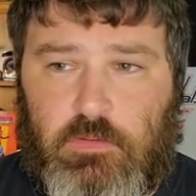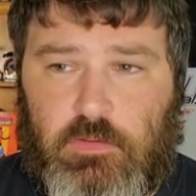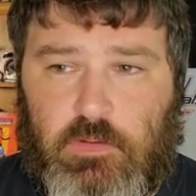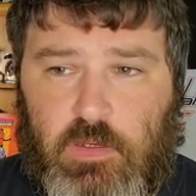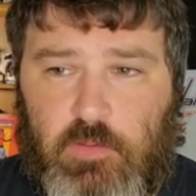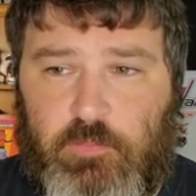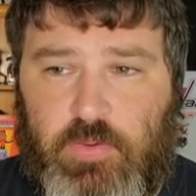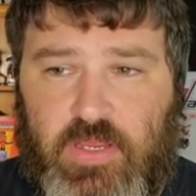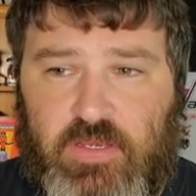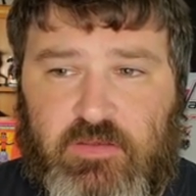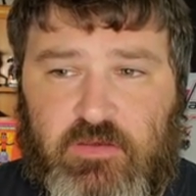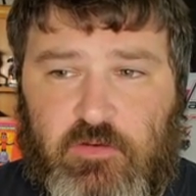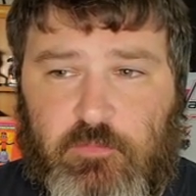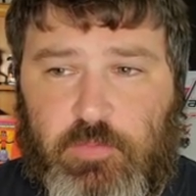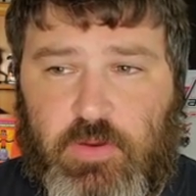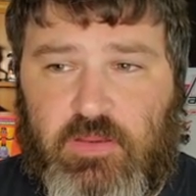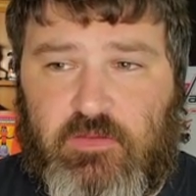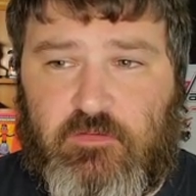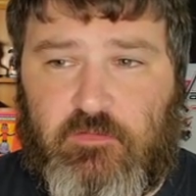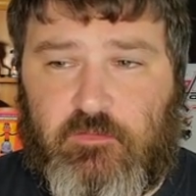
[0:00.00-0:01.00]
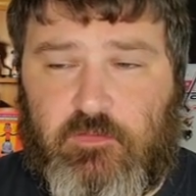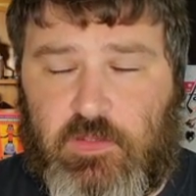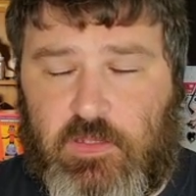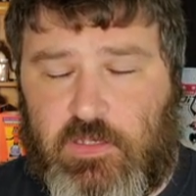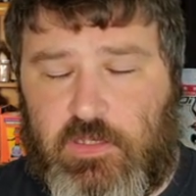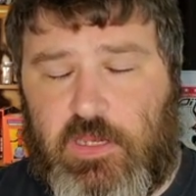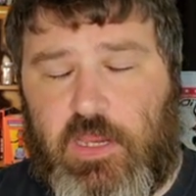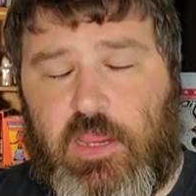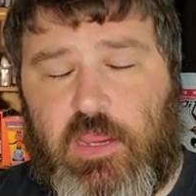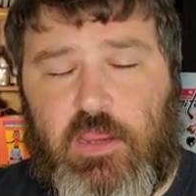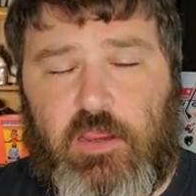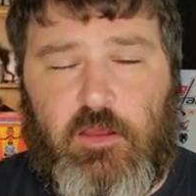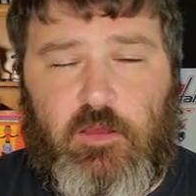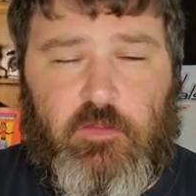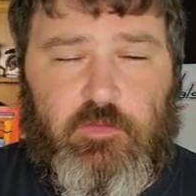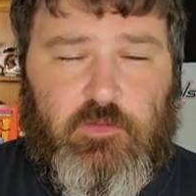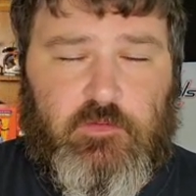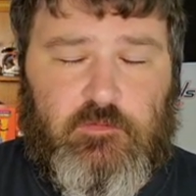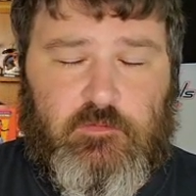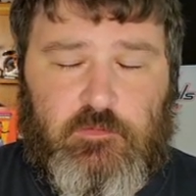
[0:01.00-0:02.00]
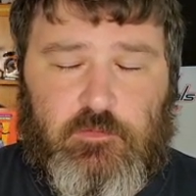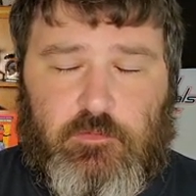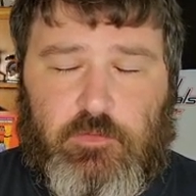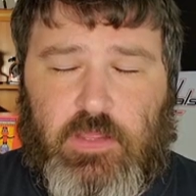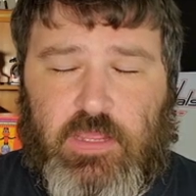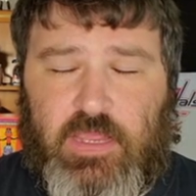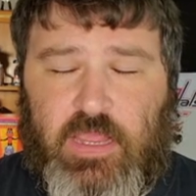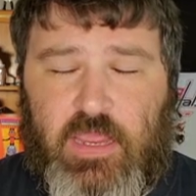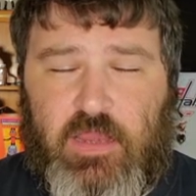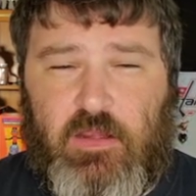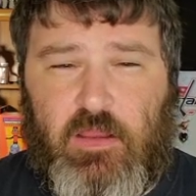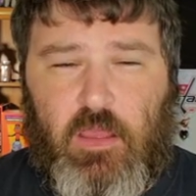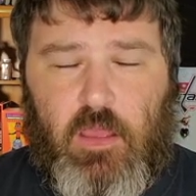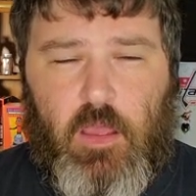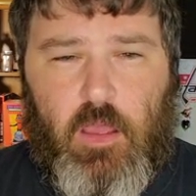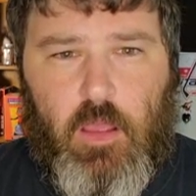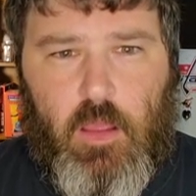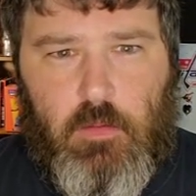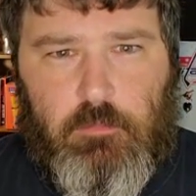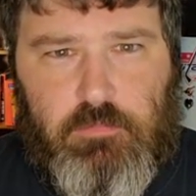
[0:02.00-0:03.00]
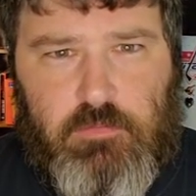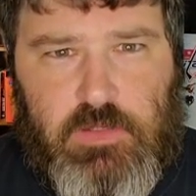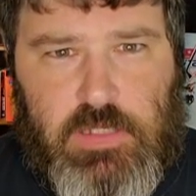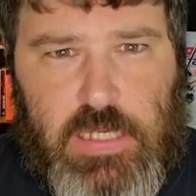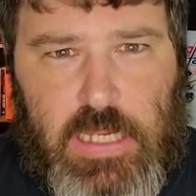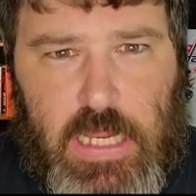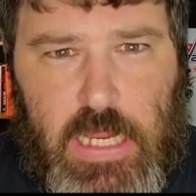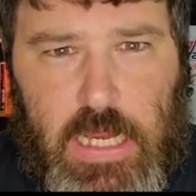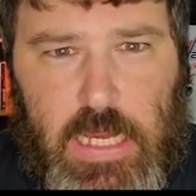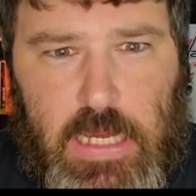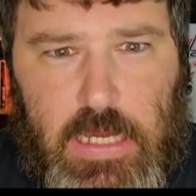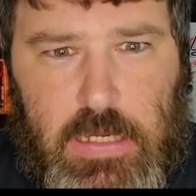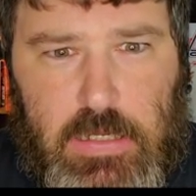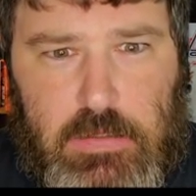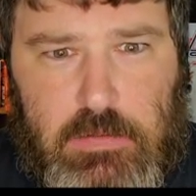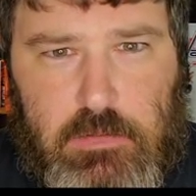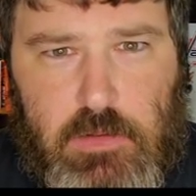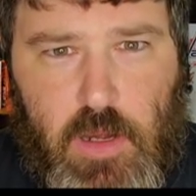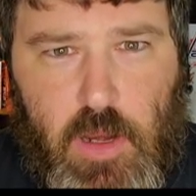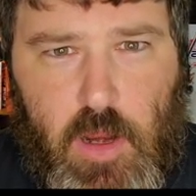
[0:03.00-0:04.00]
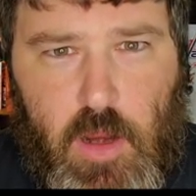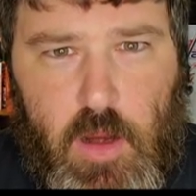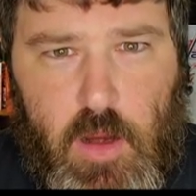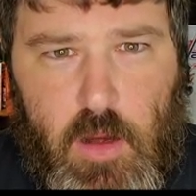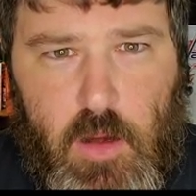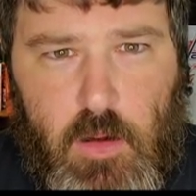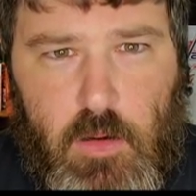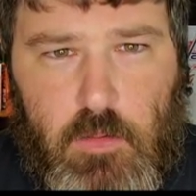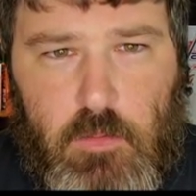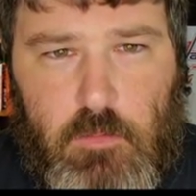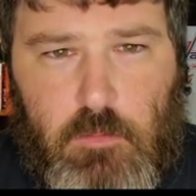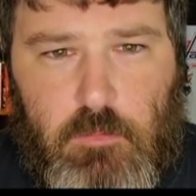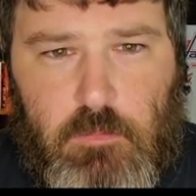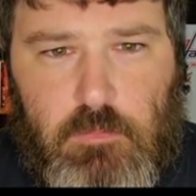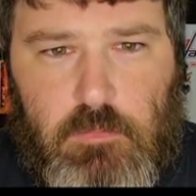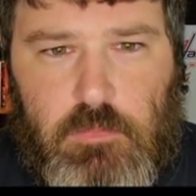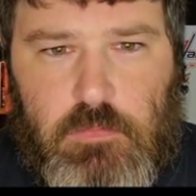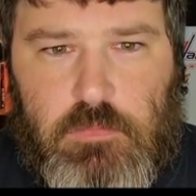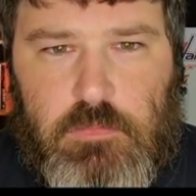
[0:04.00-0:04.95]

come back to your base, you're thinking, yay, all this loot I got. Oh, I'm dead. No.